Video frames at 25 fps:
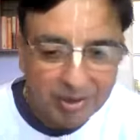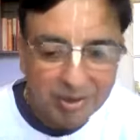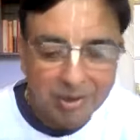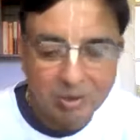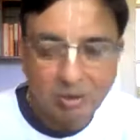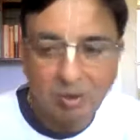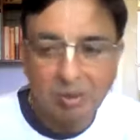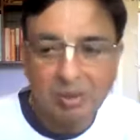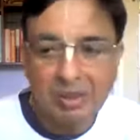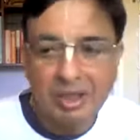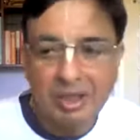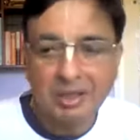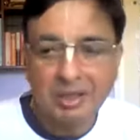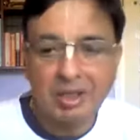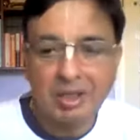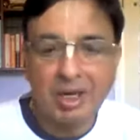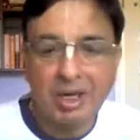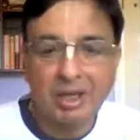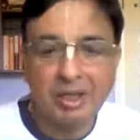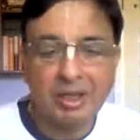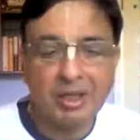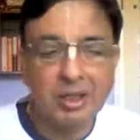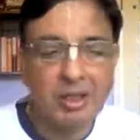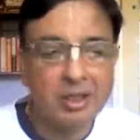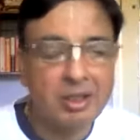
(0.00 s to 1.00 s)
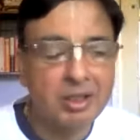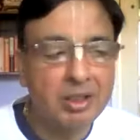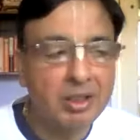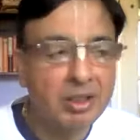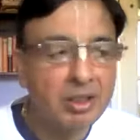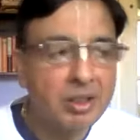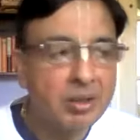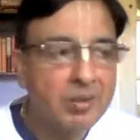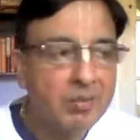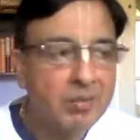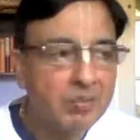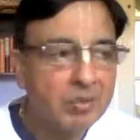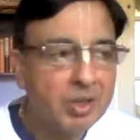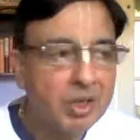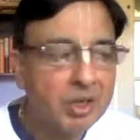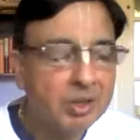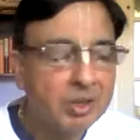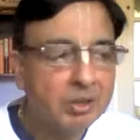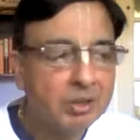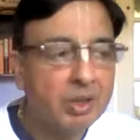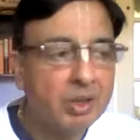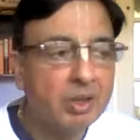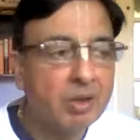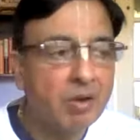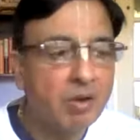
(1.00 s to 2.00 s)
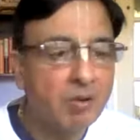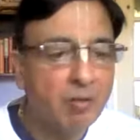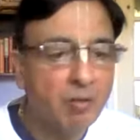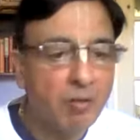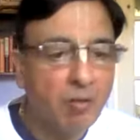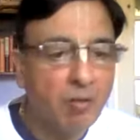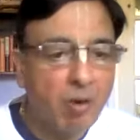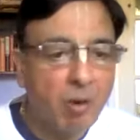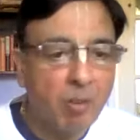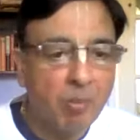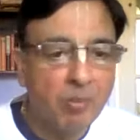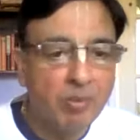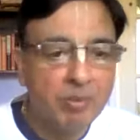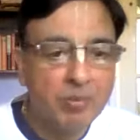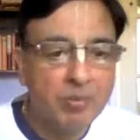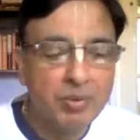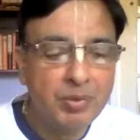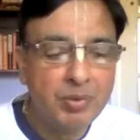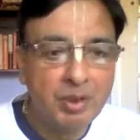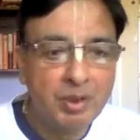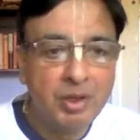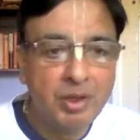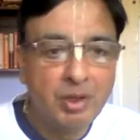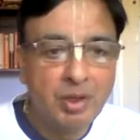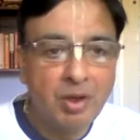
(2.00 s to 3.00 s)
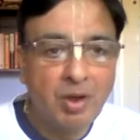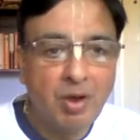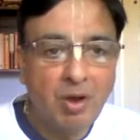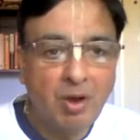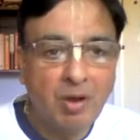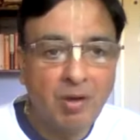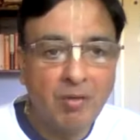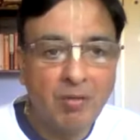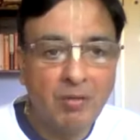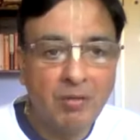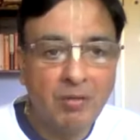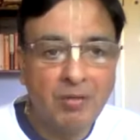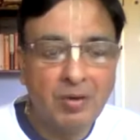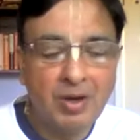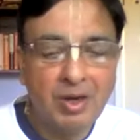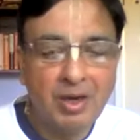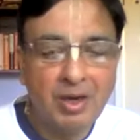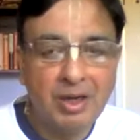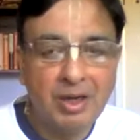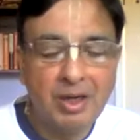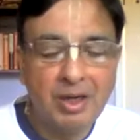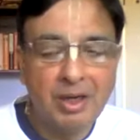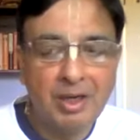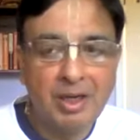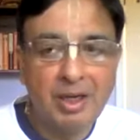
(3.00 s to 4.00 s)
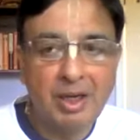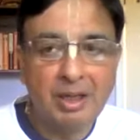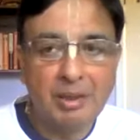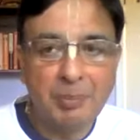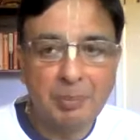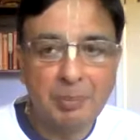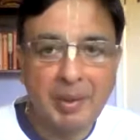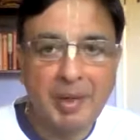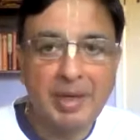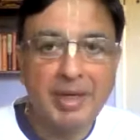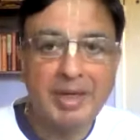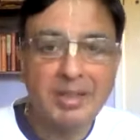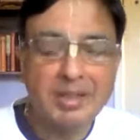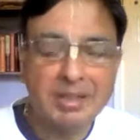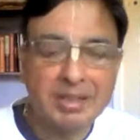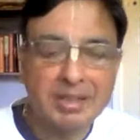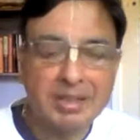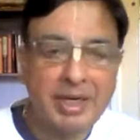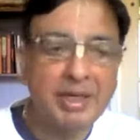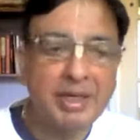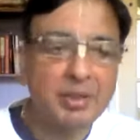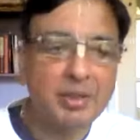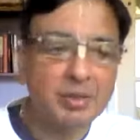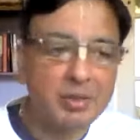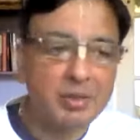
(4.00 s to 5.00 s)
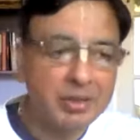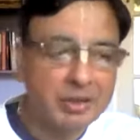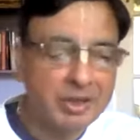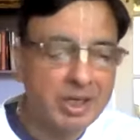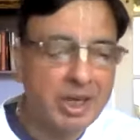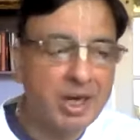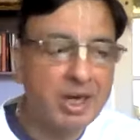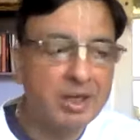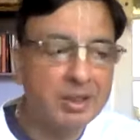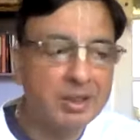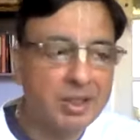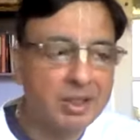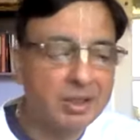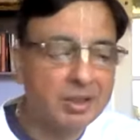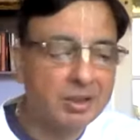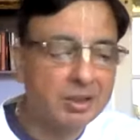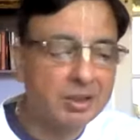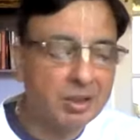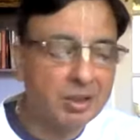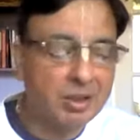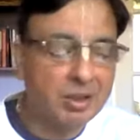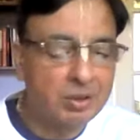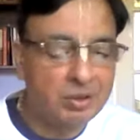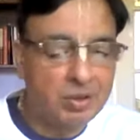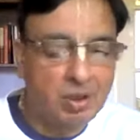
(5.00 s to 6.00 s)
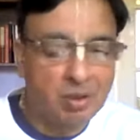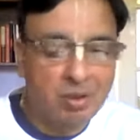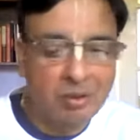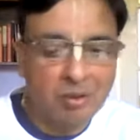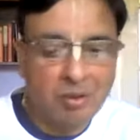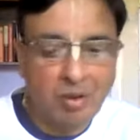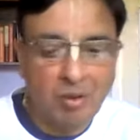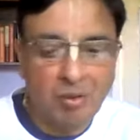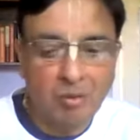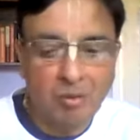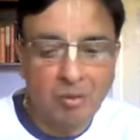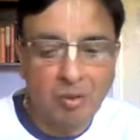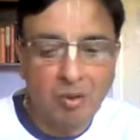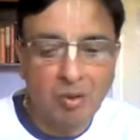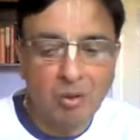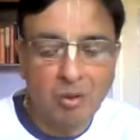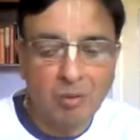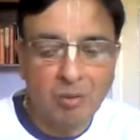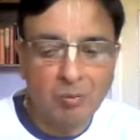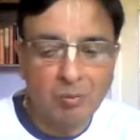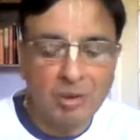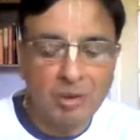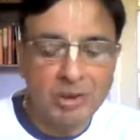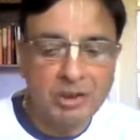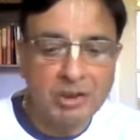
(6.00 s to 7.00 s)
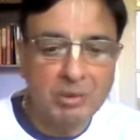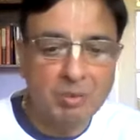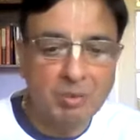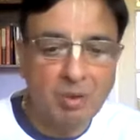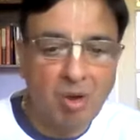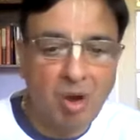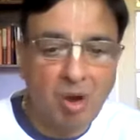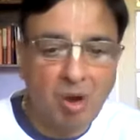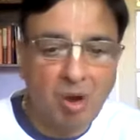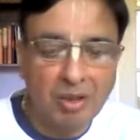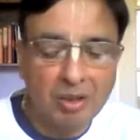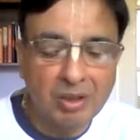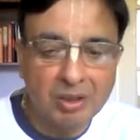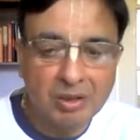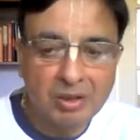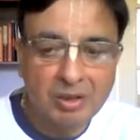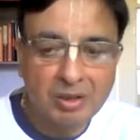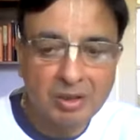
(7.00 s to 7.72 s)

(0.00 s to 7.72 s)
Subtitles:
So that's like another subtle form of you know, the parents saying to the child that don't worship God,